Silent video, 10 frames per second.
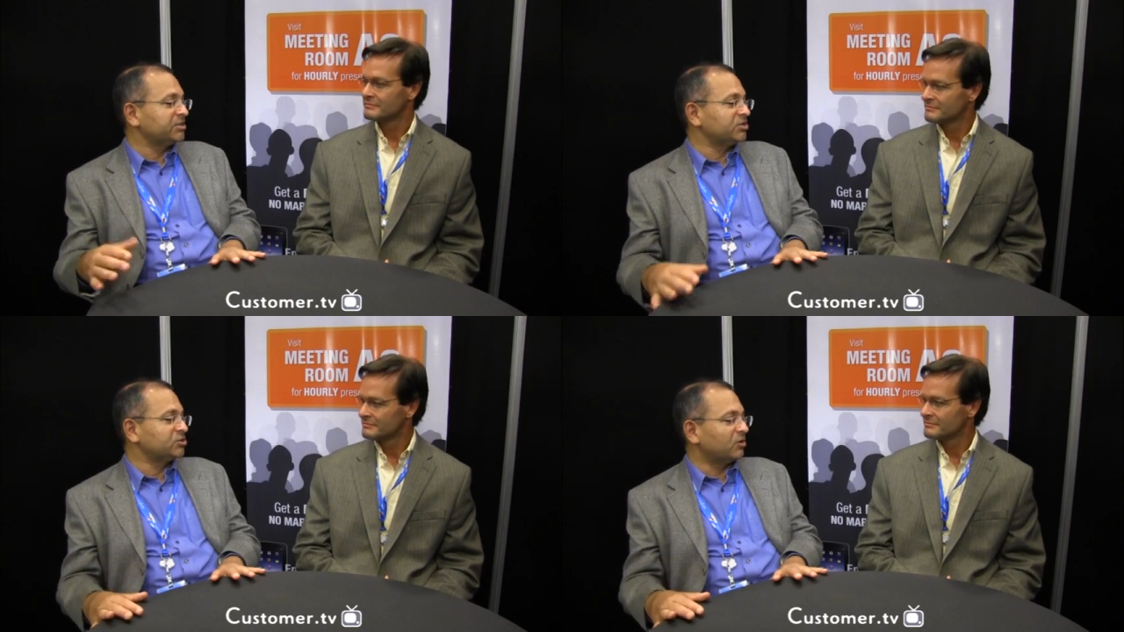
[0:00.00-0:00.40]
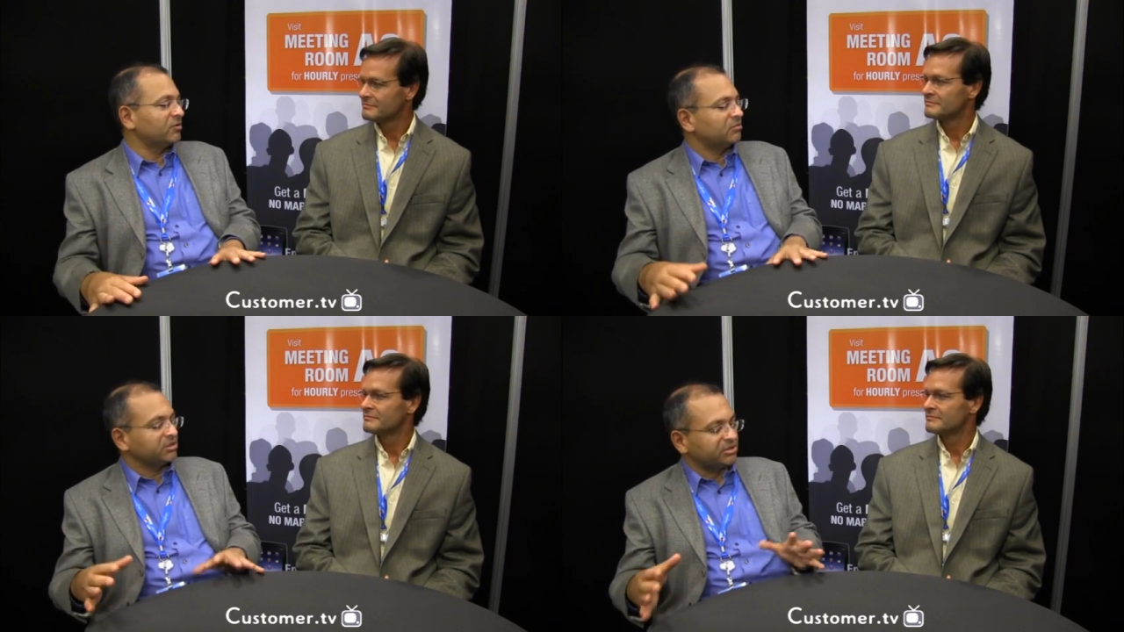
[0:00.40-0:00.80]
Speaker 1: message is
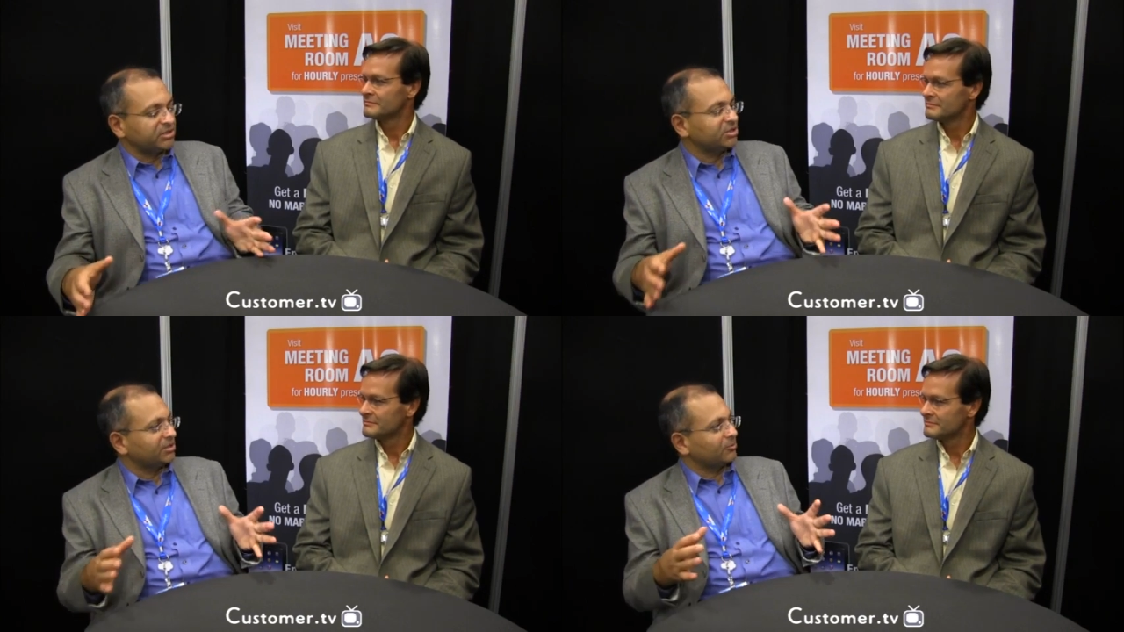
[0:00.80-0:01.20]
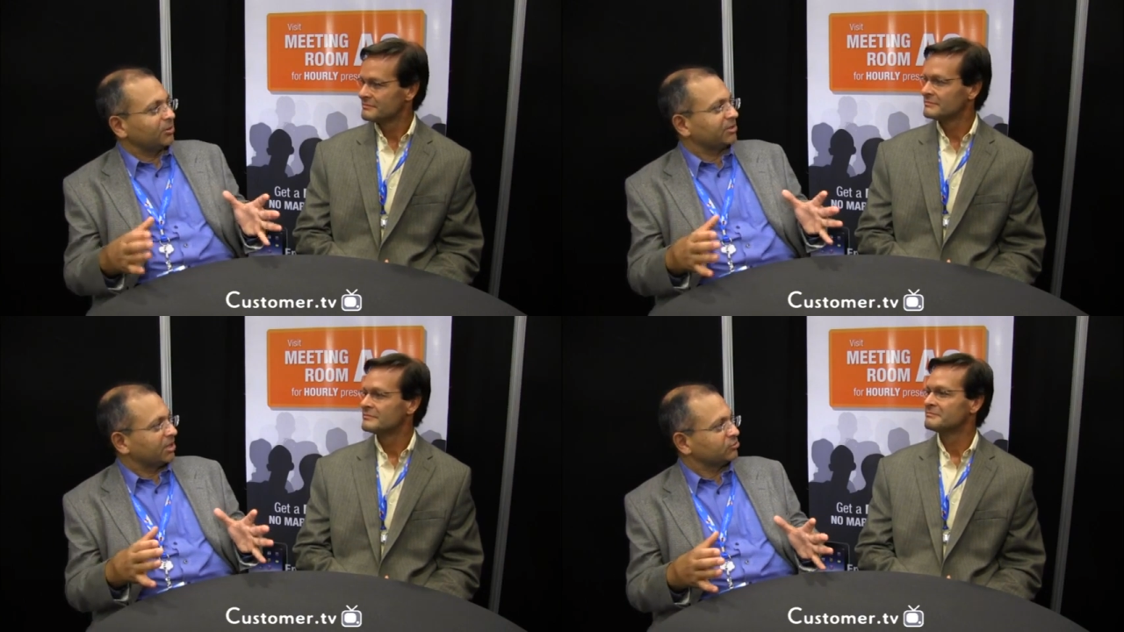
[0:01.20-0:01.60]
often much richer than
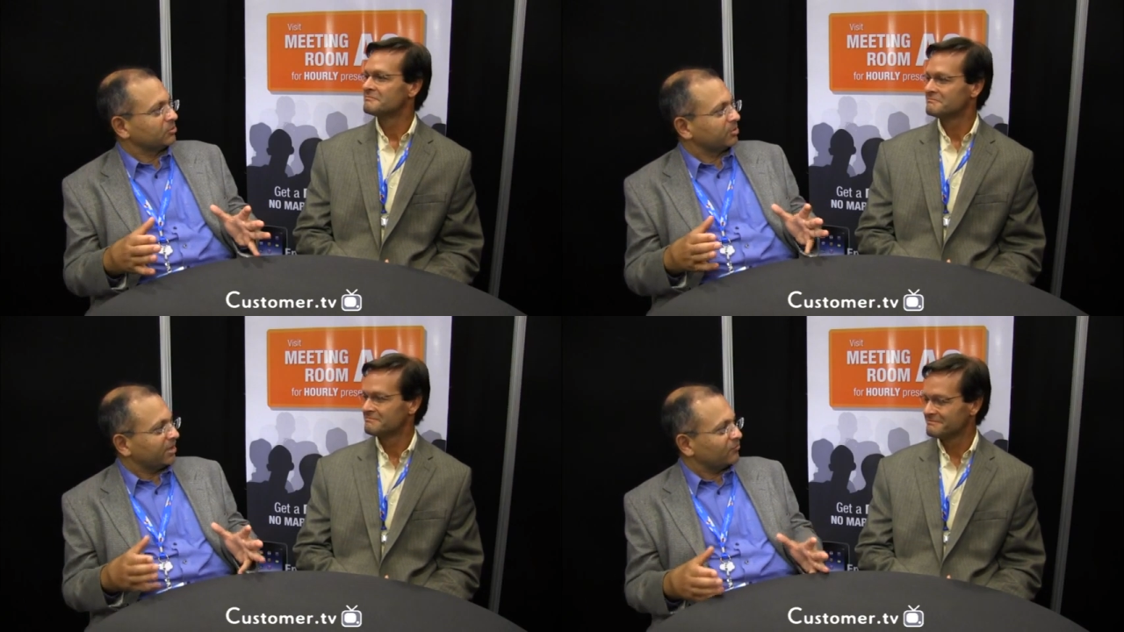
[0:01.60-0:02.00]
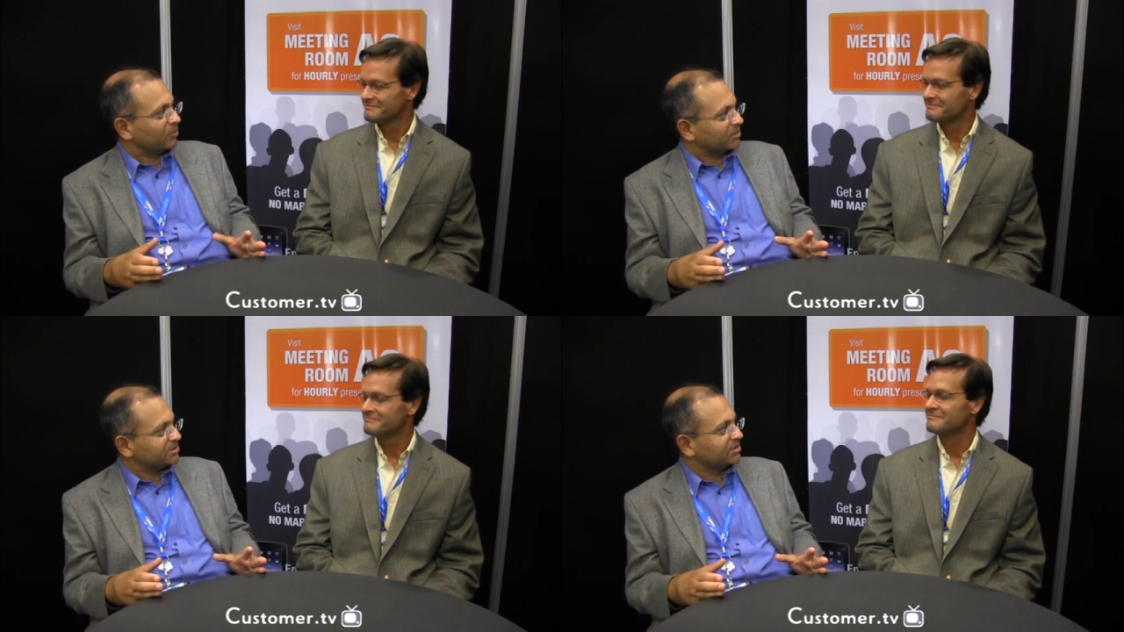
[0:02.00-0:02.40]
what the actual
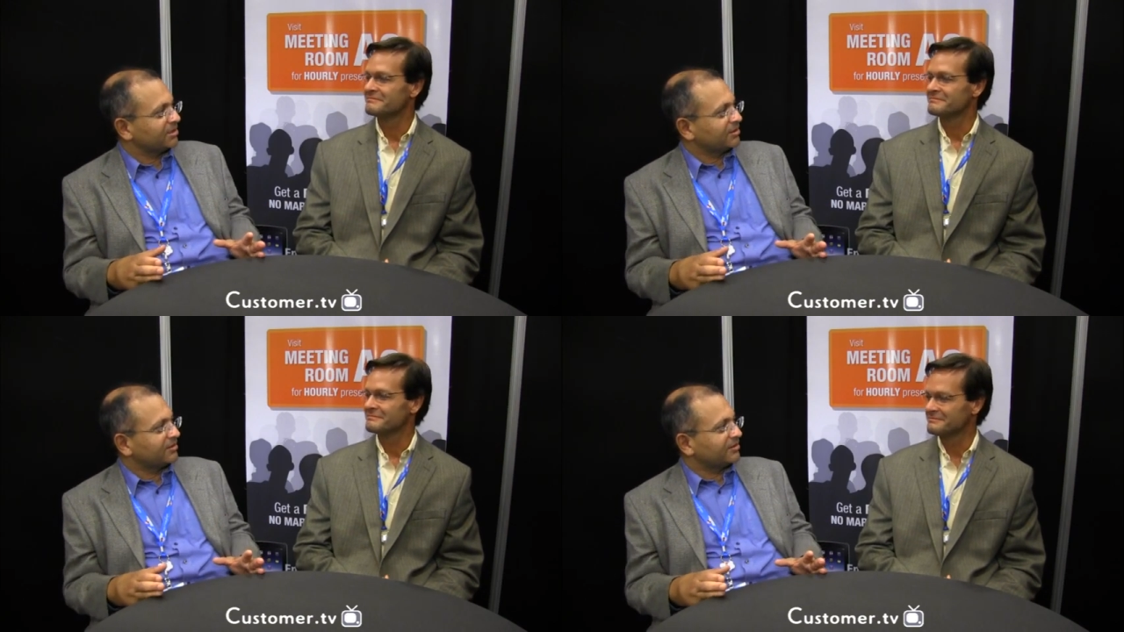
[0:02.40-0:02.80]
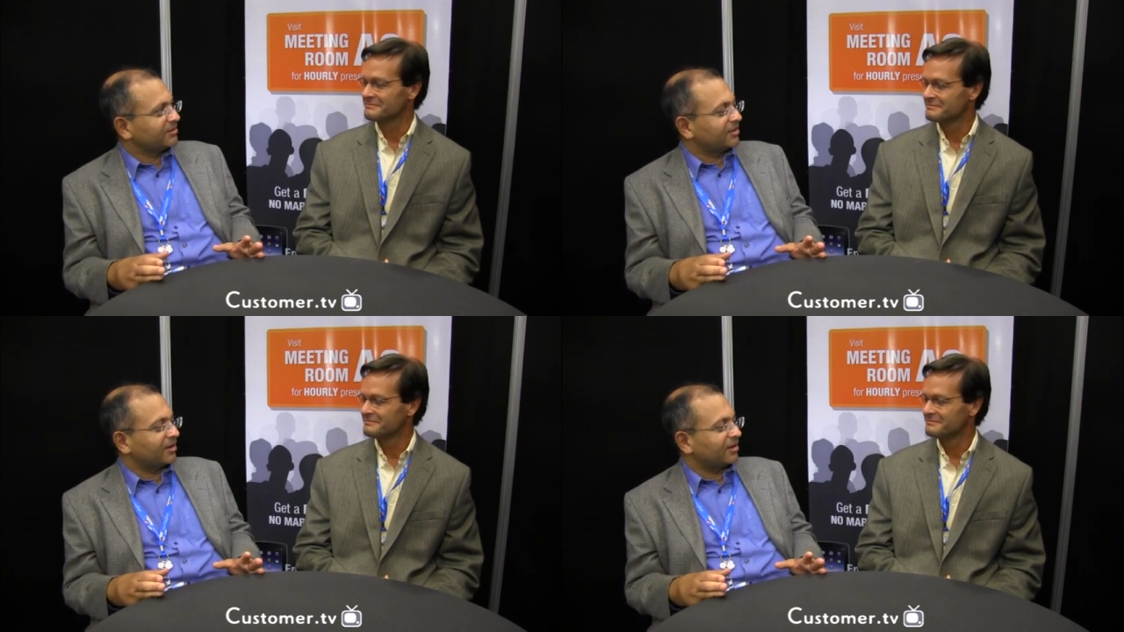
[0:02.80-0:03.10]
platform is. Mm-hmm.